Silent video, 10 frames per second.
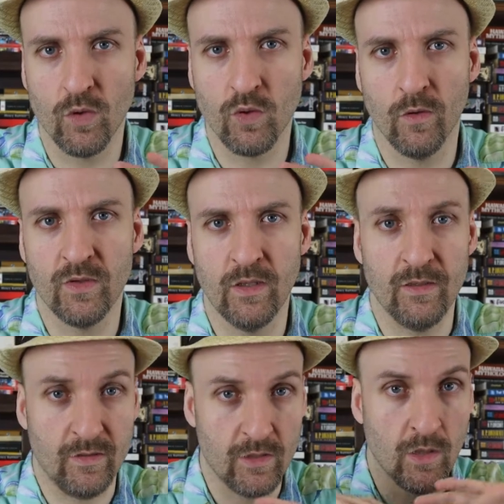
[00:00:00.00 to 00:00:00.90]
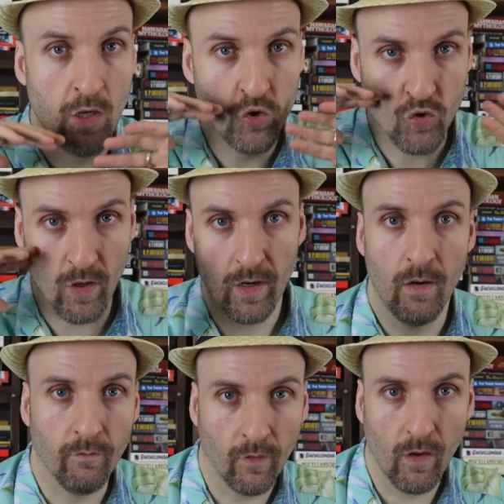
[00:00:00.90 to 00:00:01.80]
were sort of seen as this
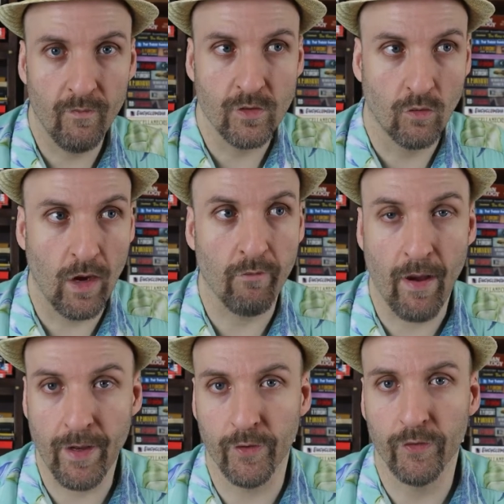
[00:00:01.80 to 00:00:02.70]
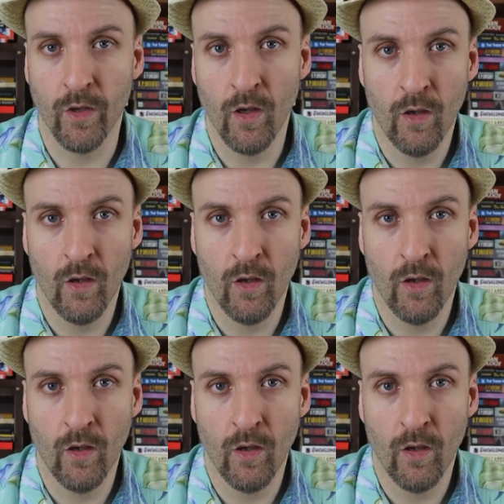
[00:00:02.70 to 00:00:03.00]
triumvirate of these great writers